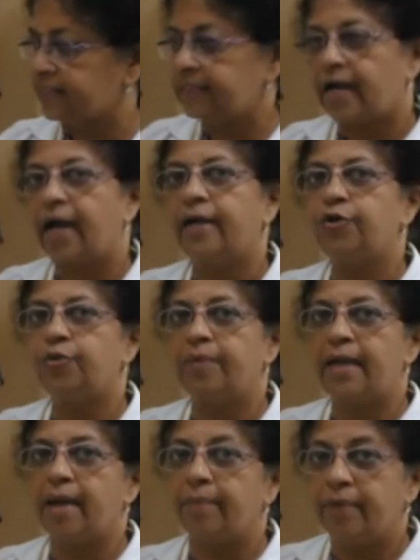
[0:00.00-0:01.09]
it and to
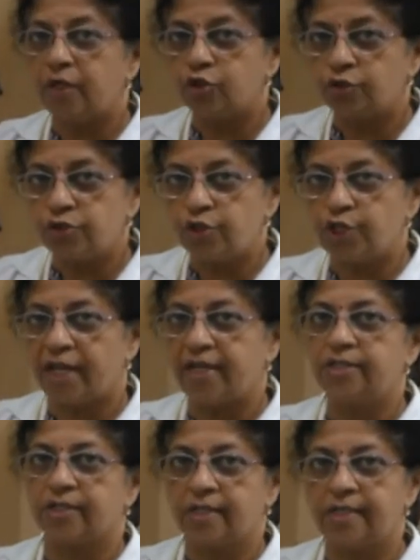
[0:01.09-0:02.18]
be able to
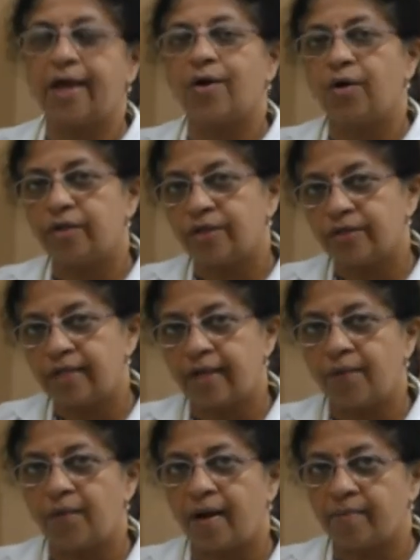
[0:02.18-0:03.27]
change it according to the
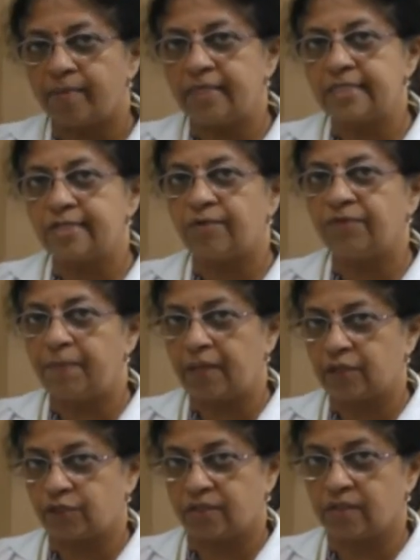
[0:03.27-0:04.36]
requirements of the
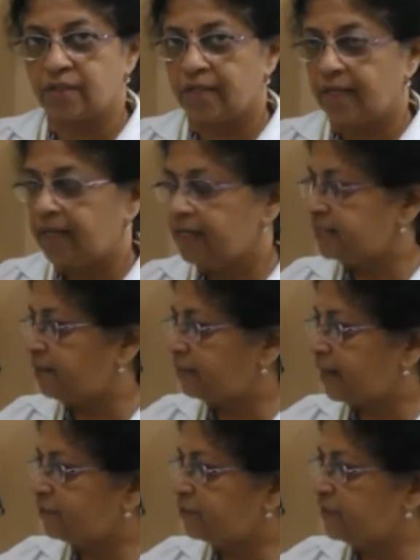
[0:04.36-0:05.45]
patient.
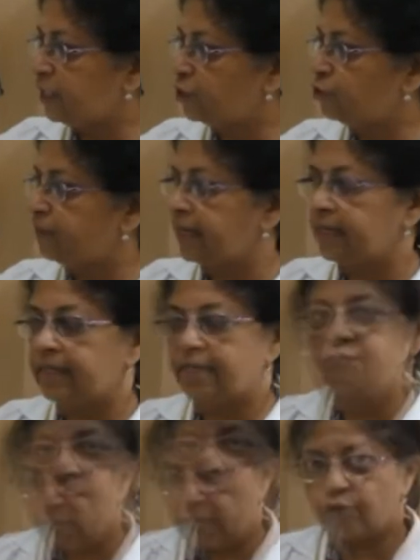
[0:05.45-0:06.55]
Sometimes we need to make it
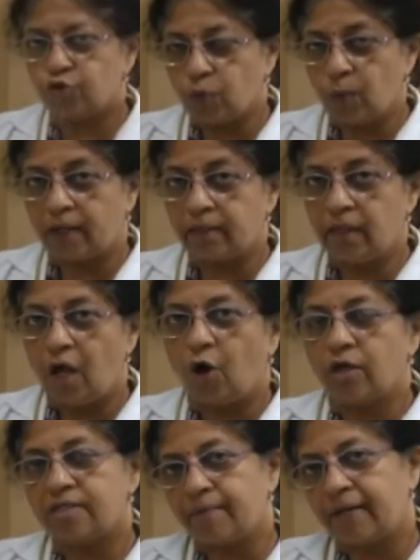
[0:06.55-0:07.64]
as 1:1,
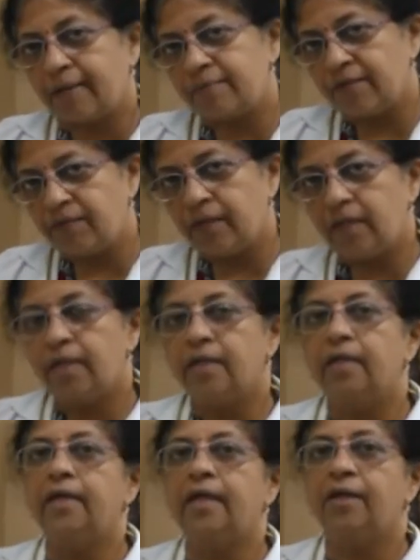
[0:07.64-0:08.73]
or sometimes even
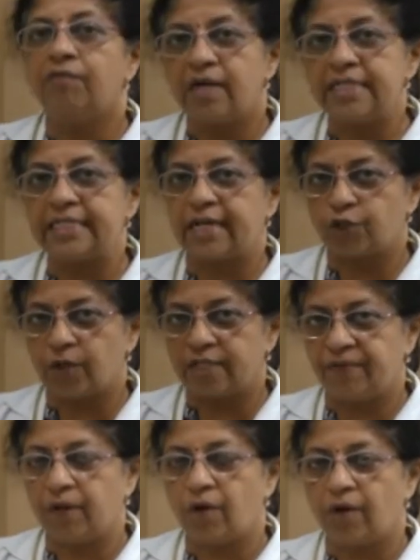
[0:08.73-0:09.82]
inverse ratio, as
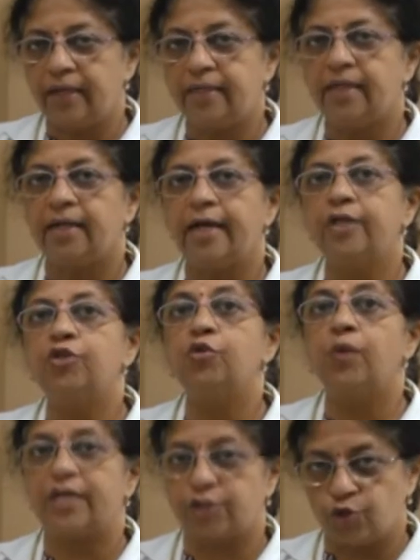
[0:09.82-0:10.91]
we call it, like
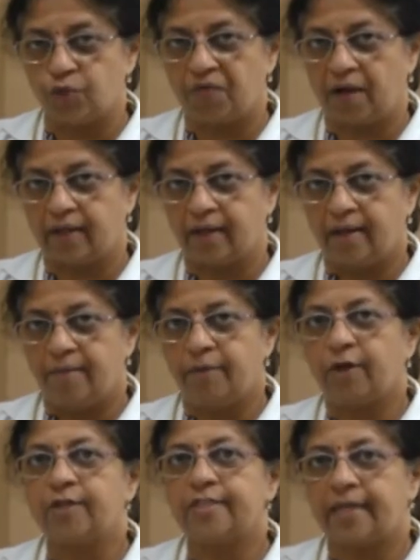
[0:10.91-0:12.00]
2:1,
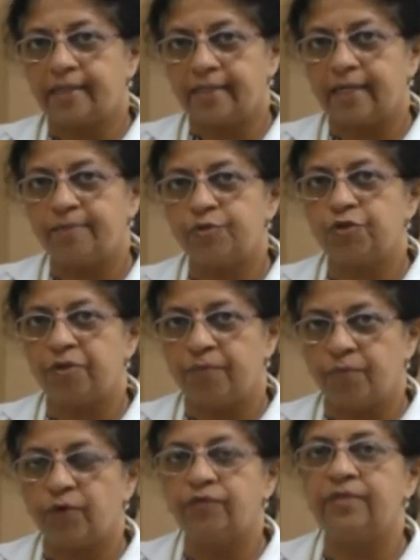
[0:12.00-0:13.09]
because that helps to
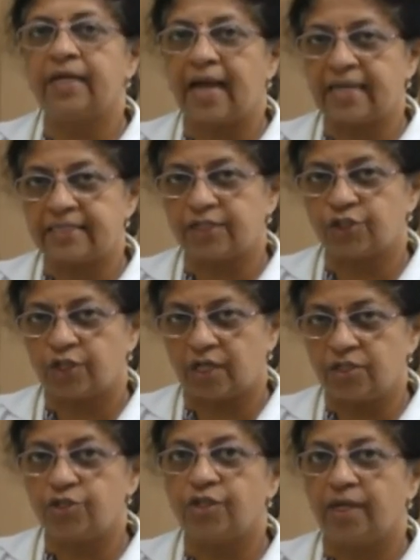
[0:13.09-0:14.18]
improve the gas
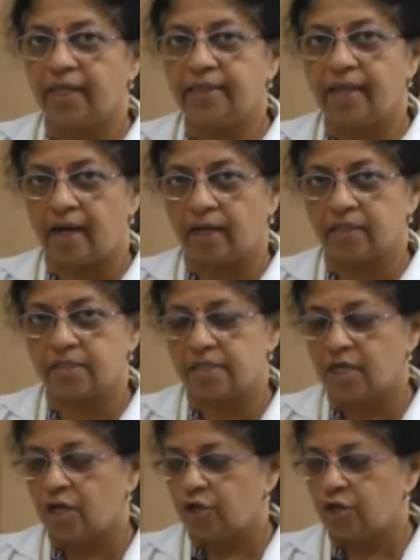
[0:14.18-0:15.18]
exchange in the lungs.